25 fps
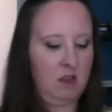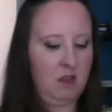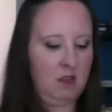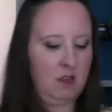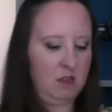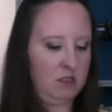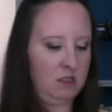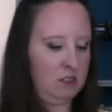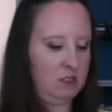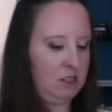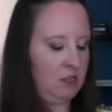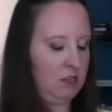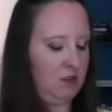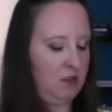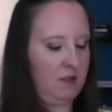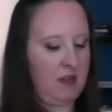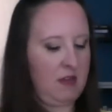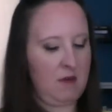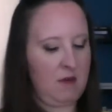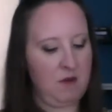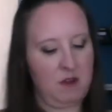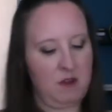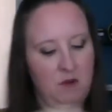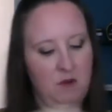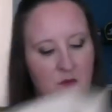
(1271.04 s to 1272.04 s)
So
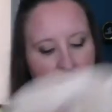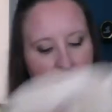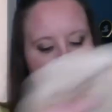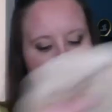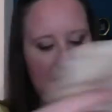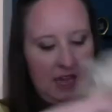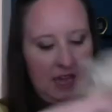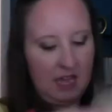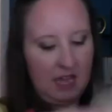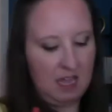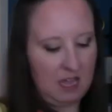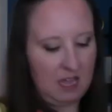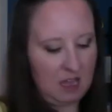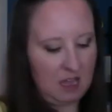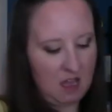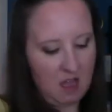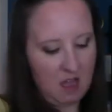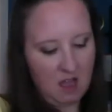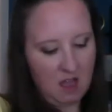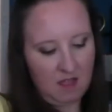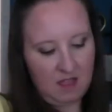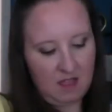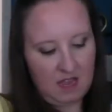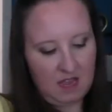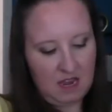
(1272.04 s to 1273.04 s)
that went away.
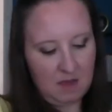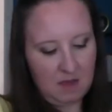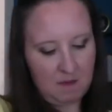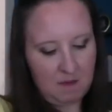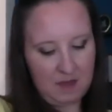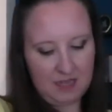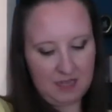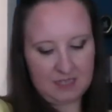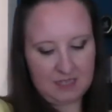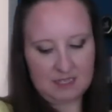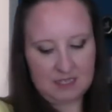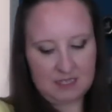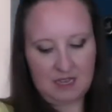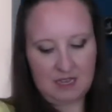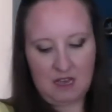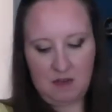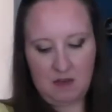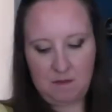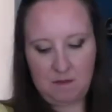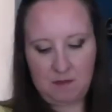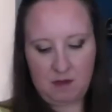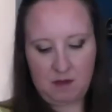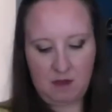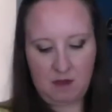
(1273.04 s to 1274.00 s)
And then I picked up